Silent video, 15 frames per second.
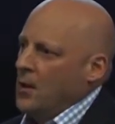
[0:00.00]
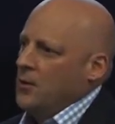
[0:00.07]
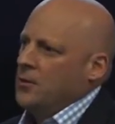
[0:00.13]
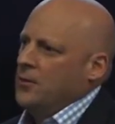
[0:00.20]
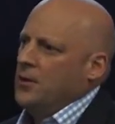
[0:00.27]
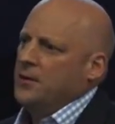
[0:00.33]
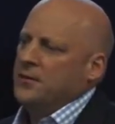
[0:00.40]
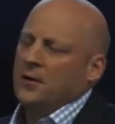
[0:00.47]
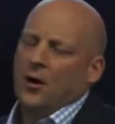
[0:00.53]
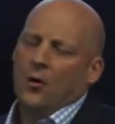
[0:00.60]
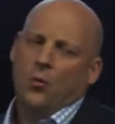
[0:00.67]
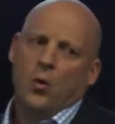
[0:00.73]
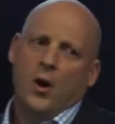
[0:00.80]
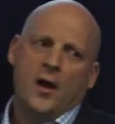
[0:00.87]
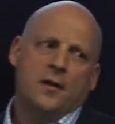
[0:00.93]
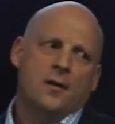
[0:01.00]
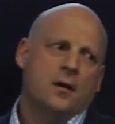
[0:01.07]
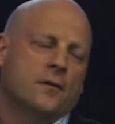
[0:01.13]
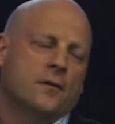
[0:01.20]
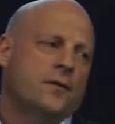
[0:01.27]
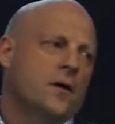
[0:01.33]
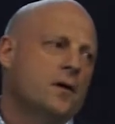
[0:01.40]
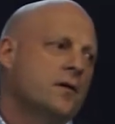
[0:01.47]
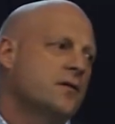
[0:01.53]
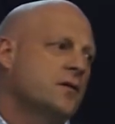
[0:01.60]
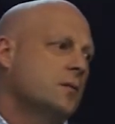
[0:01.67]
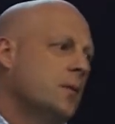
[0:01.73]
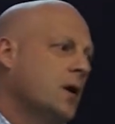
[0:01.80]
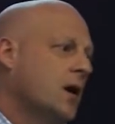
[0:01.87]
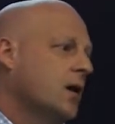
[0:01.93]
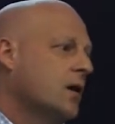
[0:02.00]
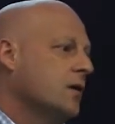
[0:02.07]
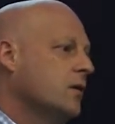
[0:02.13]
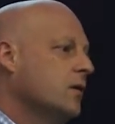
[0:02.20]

You need to know where you're focus in the market.